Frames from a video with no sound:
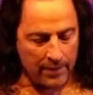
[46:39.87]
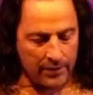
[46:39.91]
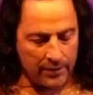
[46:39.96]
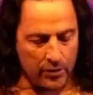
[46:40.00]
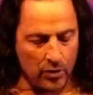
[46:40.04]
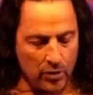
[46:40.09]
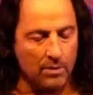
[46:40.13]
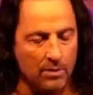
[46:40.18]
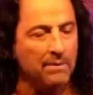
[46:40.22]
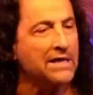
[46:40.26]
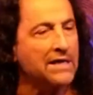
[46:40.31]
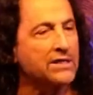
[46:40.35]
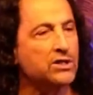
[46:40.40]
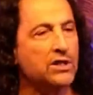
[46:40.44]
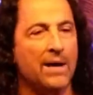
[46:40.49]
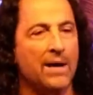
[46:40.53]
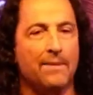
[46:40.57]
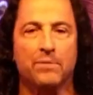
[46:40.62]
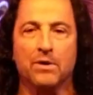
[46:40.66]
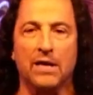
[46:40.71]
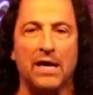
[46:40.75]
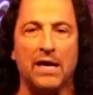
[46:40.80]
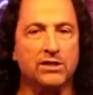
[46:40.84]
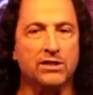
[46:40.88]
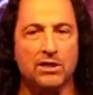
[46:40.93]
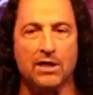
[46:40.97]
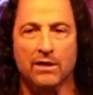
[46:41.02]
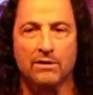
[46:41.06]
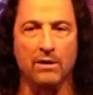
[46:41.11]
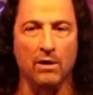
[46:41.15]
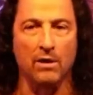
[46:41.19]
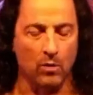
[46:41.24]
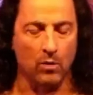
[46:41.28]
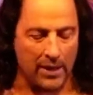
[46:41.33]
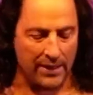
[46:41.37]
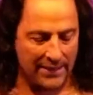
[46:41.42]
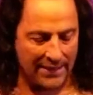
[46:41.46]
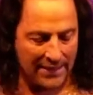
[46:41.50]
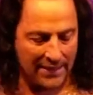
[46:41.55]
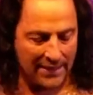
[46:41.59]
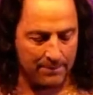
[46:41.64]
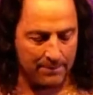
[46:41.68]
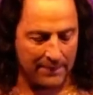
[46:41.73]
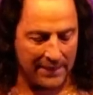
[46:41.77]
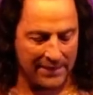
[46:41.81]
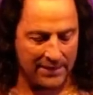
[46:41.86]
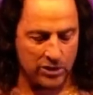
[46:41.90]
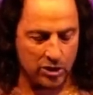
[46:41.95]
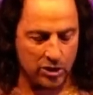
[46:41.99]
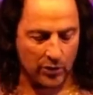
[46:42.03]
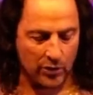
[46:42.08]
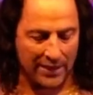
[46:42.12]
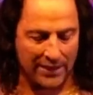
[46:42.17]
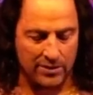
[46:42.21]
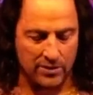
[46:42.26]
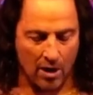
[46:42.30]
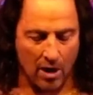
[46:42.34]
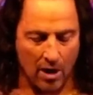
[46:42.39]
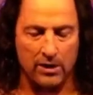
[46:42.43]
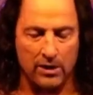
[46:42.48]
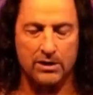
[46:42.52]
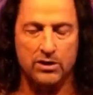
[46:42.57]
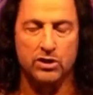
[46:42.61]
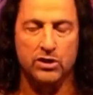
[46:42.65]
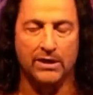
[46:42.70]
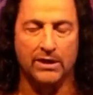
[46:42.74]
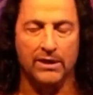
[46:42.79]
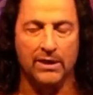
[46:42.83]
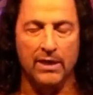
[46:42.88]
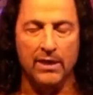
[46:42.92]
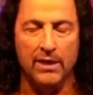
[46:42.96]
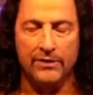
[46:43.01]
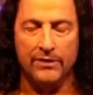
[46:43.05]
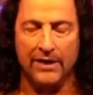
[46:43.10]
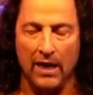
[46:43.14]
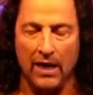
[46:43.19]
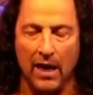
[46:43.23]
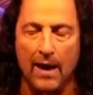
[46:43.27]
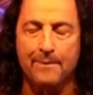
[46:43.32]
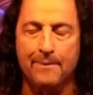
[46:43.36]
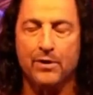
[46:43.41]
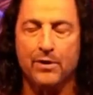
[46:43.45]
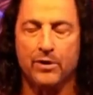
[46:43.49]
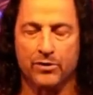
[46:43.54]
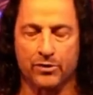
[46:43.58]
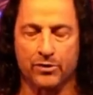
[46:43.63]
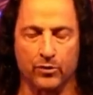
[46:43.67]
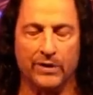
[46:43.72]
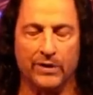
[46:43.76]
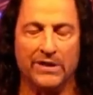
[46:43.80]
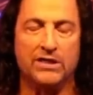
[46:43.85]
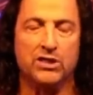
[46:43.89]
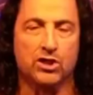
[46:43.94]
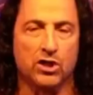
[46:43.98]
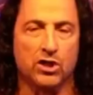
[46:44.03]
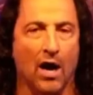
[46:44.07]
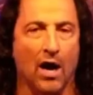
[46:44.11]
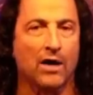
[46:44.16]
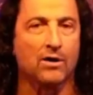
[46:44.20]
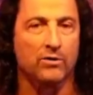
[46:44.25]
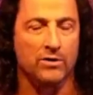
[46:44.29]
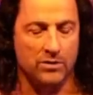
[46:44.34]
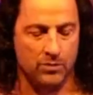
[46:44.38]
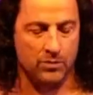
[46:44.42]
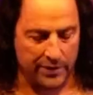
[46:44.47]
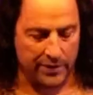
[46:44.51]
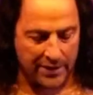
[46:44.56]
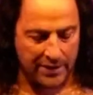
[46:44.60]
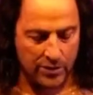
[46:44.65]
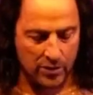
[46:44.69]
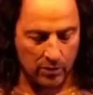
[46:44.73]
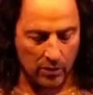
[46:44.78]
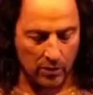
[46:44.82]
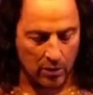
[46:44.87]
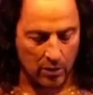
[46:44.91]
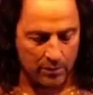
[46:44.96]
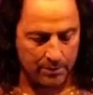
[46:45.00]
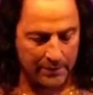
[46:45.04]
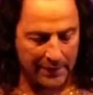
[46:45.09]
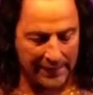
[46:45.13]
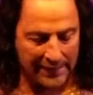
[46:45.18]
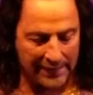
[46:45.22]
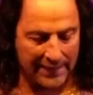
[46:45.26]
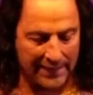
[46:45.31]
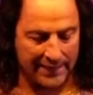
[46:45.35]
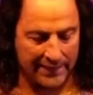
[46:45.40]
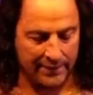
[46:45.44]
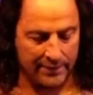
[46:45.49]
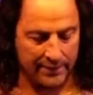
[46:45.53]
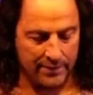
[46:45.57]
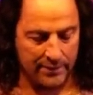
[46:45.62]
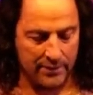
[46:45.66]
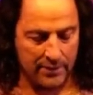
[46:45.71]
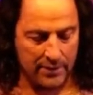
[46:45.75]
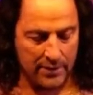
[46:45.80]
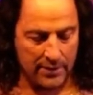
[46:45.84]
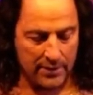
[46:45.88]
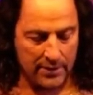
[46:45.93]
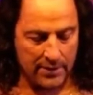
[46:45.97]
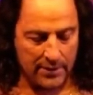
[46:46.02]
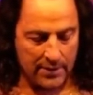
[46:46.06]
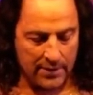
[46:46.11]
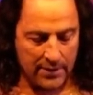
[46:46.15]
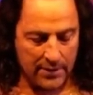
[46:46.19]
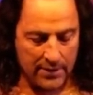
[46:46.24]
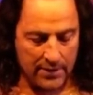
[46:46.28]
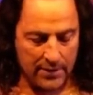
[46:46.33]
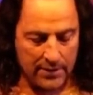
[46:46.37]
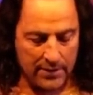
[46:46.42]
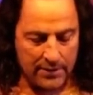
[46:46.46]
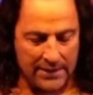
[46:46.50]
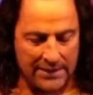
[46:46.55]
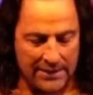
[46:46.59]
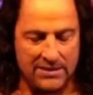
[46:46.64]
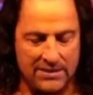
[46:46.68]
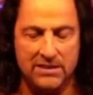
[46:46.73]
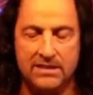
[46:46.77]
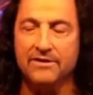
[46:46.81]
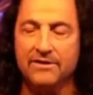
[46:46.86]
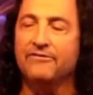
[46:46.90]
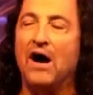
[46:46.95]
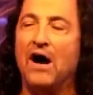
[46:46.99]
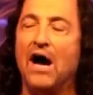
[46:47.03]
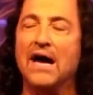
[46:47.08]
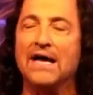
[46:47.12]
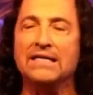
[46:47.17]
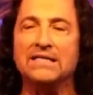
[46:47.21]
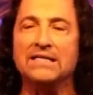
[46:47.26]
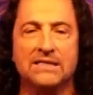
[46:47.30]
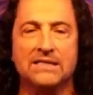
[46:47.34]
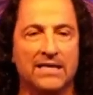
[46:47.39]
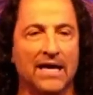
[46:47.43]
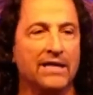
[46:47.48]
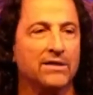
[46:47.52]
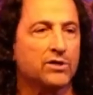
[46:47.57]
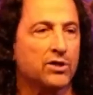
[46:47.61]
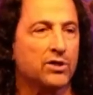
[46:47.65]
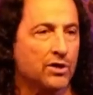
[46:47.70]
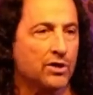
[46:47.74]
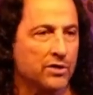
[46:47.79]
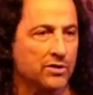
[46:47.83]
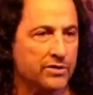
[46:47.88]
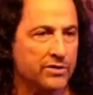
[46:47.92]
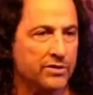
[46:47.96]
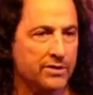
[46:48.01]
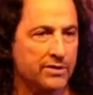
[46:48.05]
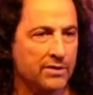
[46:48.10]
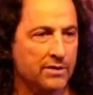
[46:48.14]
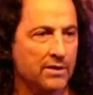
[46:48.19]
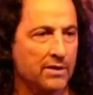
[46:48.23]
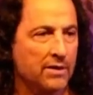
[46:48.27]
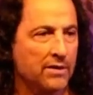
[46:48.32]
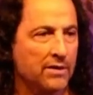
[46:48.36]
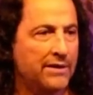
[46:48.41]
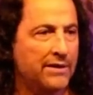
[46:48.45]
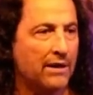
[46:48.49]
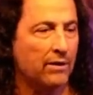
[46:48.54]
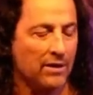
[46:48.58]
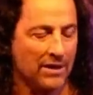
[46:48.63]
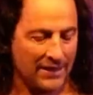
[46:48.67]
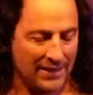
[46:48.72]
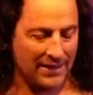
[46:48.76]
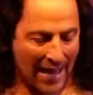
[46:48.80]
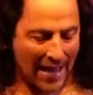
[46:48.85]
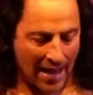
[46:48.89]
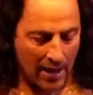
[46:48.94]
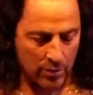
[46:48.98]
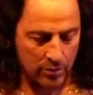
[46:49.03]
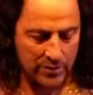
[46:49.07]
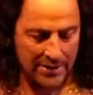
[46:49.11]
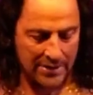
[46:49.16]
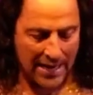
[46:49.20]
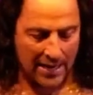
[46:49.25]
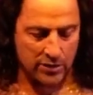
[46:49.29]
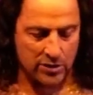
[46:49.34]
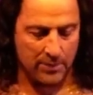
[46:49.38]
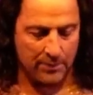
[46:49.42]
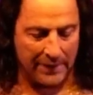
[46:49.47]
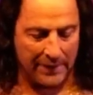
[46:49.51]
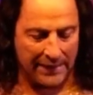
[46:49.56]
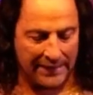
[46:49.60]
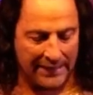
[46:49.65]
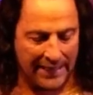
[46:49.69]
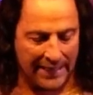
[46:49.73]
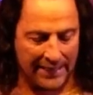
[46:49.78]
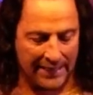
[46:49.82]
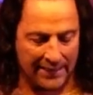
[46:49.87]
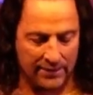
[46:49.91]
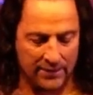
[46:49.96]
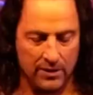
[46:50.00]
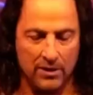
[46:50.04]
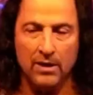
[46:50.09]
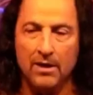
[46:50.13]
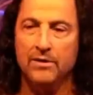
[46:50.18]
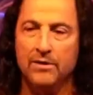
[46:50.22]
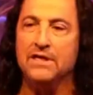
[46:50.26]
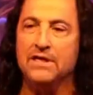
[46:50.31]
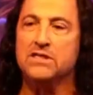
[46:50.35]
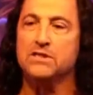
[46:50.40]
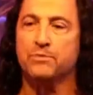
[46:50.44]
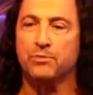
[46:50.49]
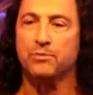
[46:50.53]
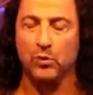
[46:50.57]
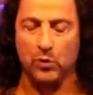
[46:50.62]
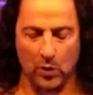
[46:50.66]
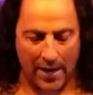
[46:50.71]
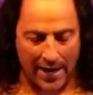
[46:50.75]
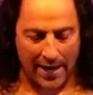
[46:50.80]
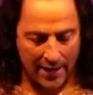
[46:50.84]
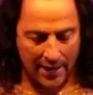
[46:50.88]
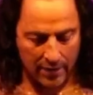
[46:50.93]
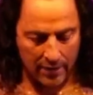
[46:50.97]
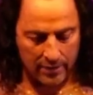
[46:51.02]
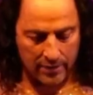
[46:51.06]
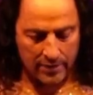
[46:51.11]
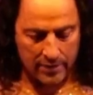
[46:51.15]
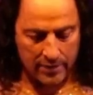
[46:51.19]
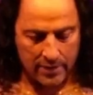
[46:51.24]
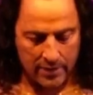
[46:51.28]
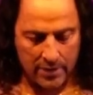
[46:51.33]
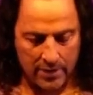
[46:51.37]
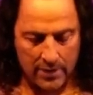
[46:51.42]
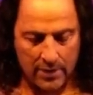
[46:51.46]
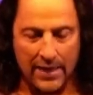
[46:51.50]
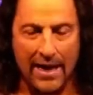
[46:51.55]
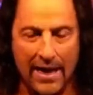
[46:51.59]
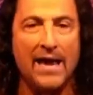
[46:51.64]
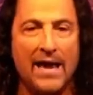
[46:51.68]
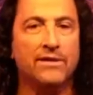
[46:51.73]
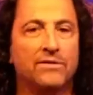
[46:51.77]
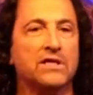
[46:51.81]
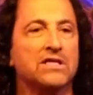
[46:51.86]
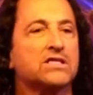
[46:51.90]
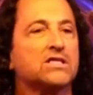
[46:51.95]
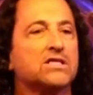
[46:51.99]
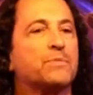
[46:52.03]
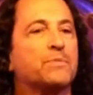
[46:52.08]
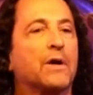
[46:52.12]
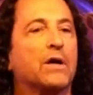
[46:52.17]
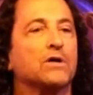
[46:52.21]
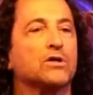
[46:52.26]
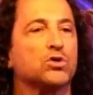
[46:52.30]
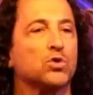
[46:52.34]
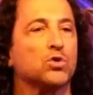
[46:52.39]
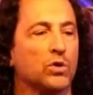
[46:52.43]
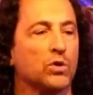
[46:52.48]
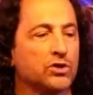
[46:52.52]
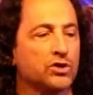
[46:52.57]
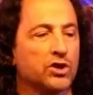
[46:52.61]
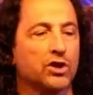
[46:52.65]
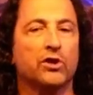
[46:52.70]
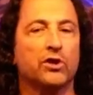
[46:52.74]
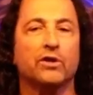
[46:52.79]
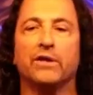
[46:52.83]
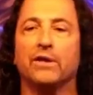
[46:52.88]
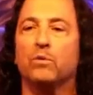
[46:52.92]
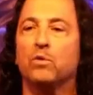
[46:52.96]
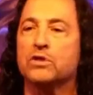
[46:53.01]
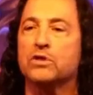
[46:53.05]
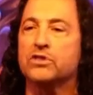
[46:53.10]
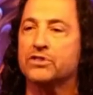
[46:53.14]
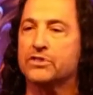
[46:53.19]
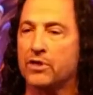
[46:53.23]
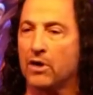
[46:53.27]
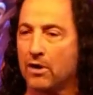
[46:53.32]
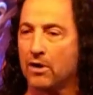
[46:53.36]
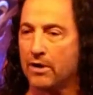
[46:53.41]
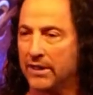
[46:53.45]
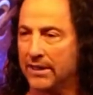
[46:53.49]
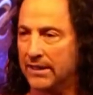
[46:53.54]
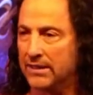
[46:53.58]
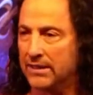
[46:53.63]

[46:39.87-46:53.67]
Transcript: you're my shepherd, I shall not want. It means you're acknowledging the upper three chakras within your own being, these divine centers. They're allowed now to begin this prayer and this spiritual journey we're starting